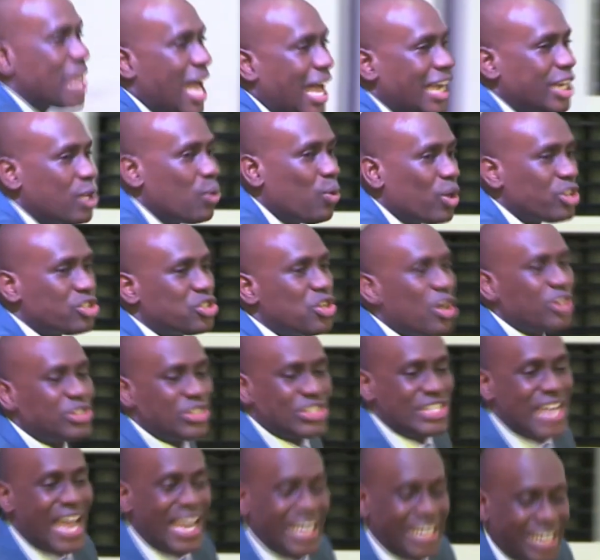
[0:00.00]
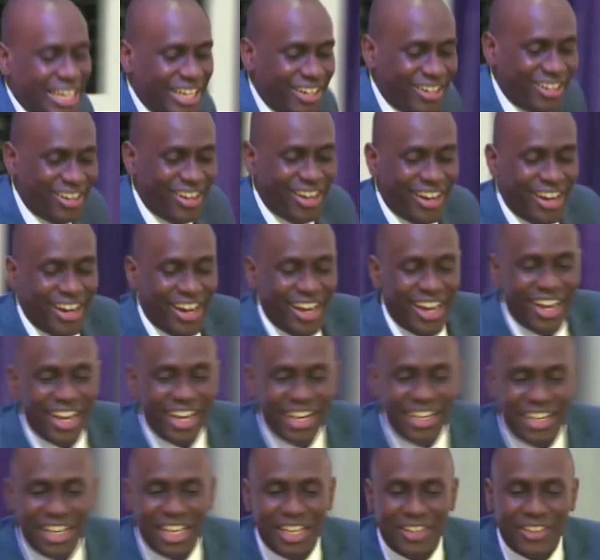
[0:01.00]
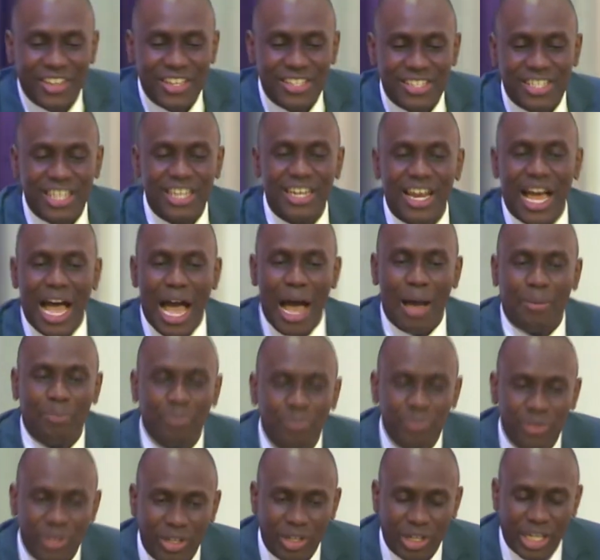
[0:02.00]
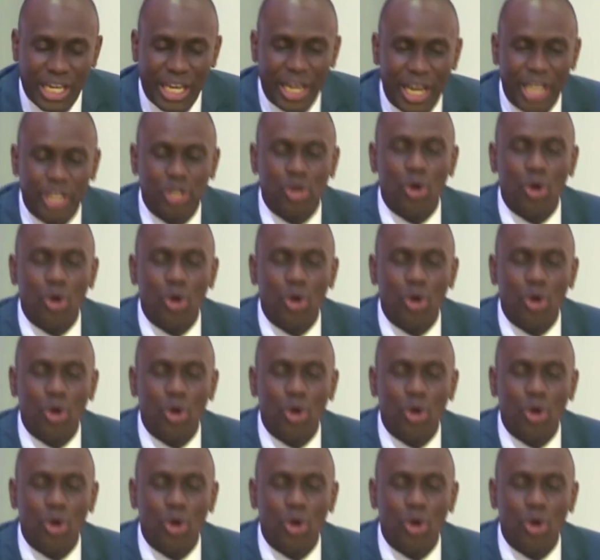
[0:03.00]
and he was just signing the this in um, Kenneth